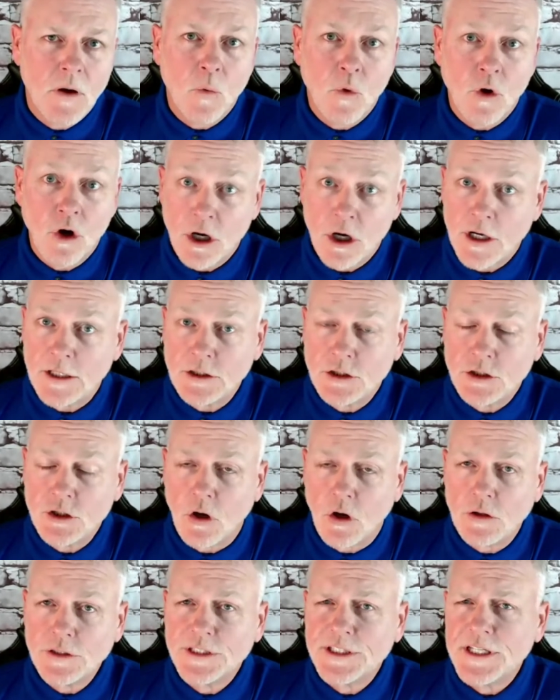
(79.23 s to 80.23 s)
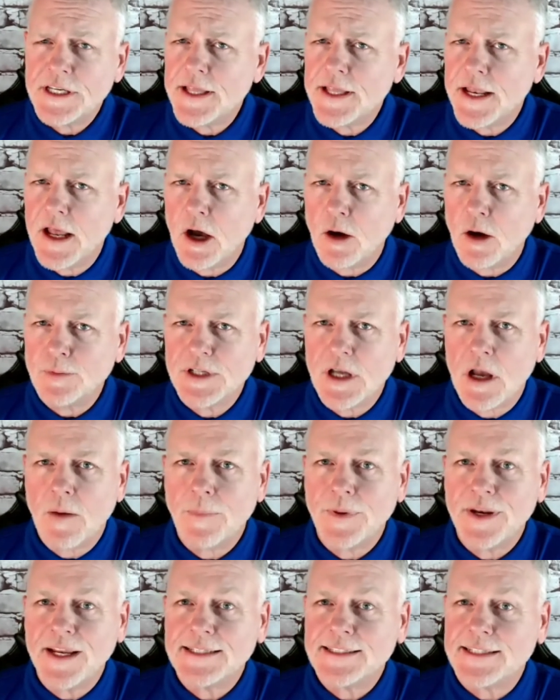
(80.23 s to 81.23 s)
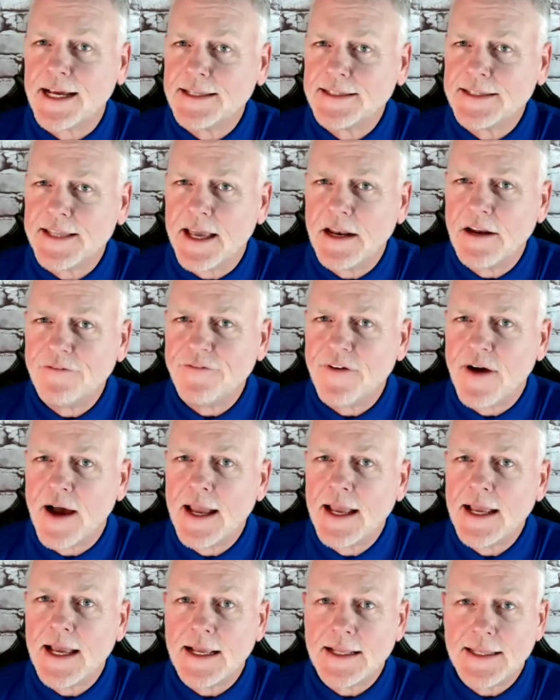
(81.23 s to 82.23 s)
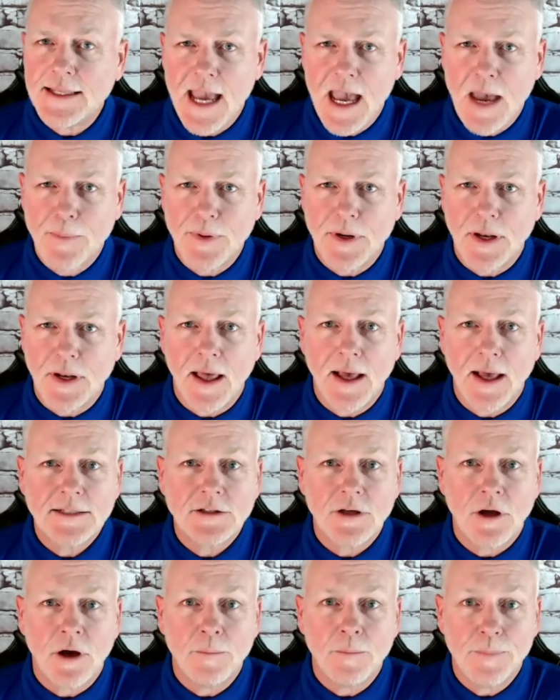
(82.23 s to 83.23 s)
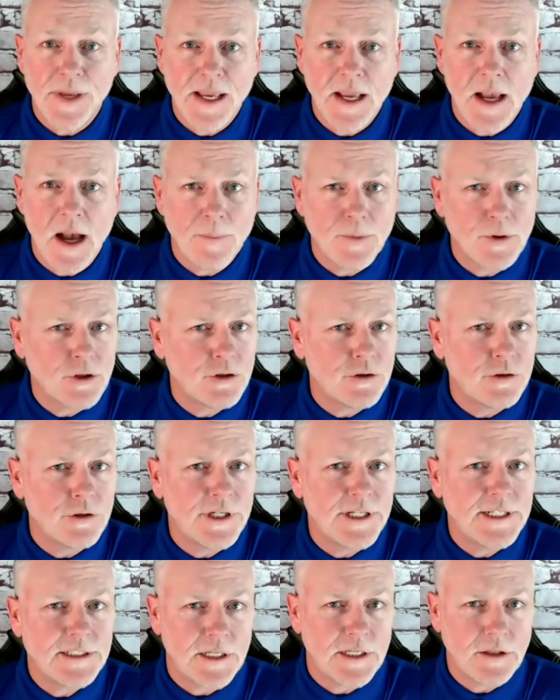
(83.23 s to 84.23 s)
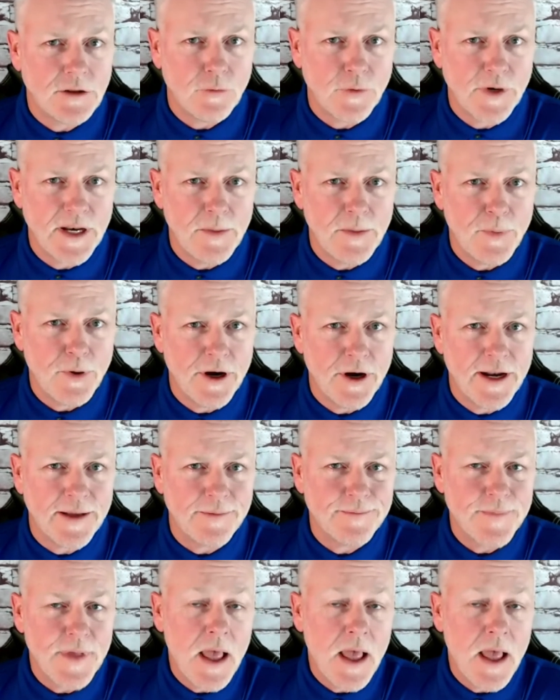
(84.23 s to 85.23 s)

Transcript: We're a consultancy that helps companies identify and capitalize on big opportunities in 3D printing.